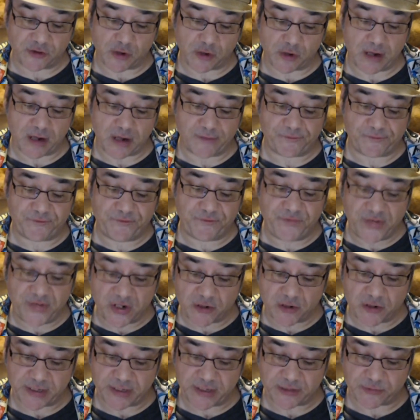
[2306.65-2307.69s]
they draw a
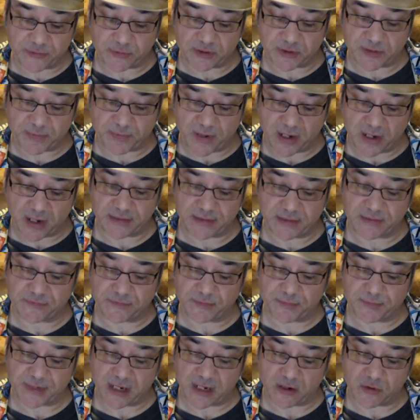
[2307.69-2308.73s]
furious
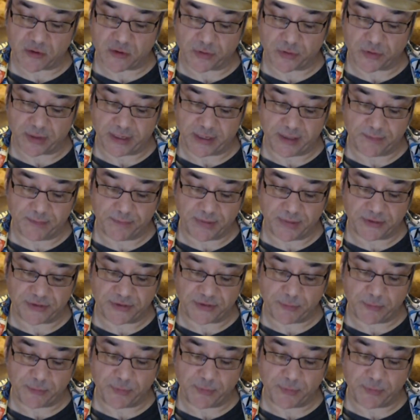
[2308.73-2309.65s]
response from Zalcore,